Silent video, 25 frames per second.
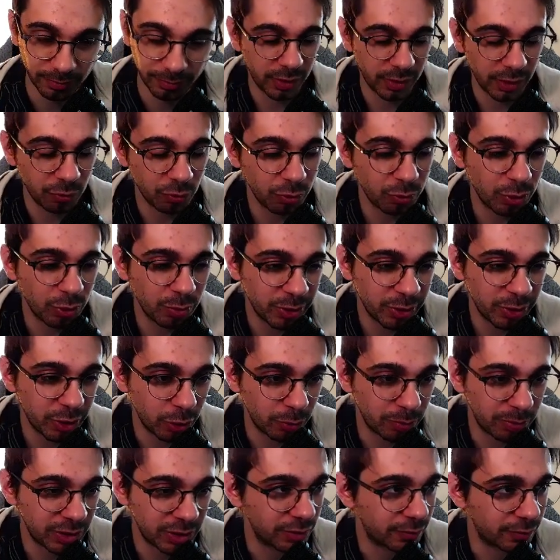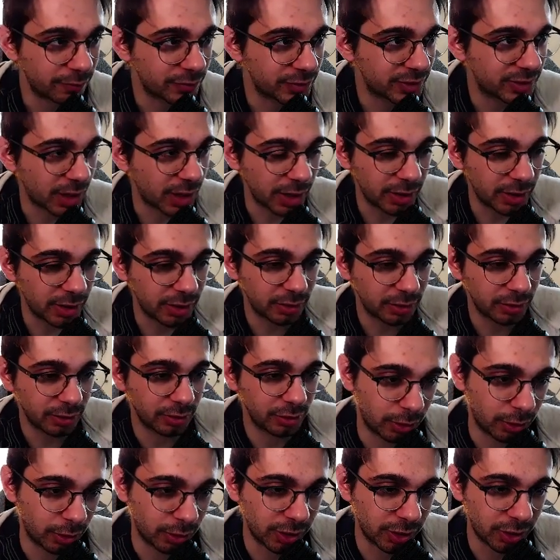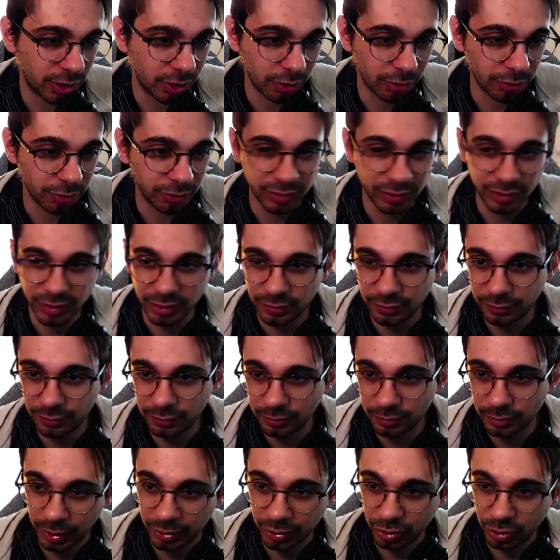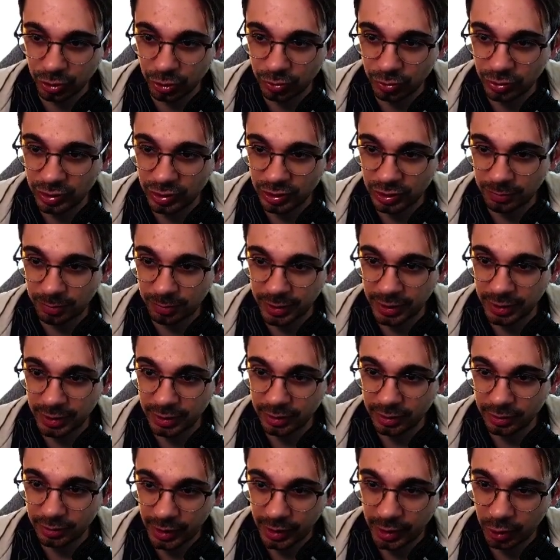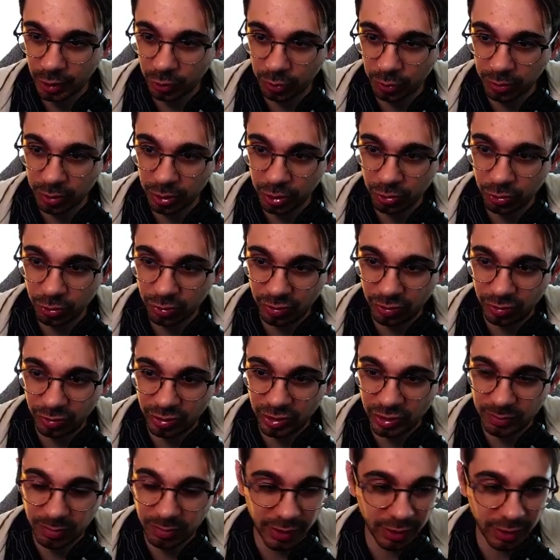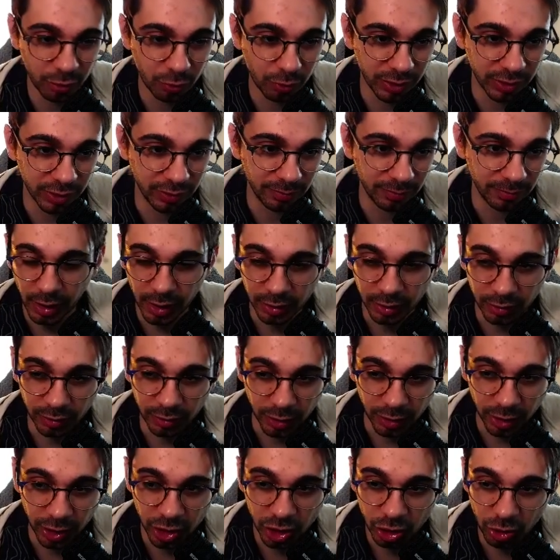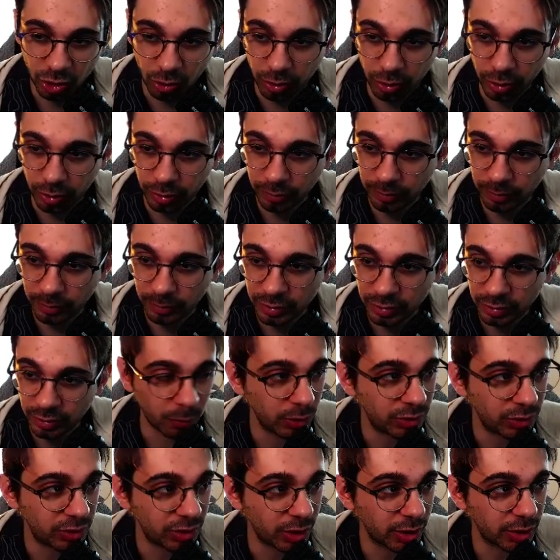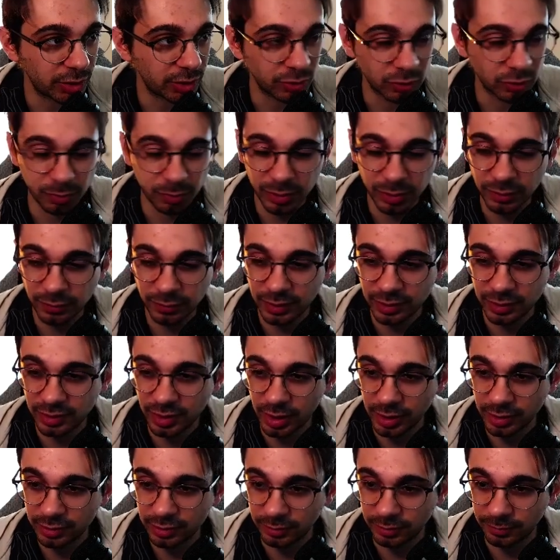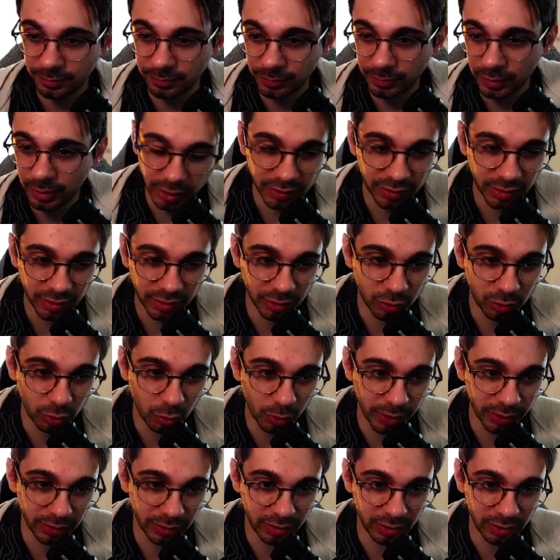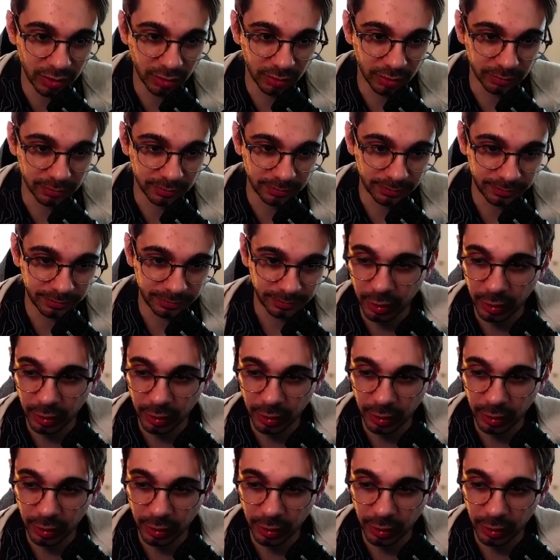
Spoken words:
Then we will be a bit of styling. Click on the div, add a new display, and we will use the display grid. And each column will target a specific size, let's say 280.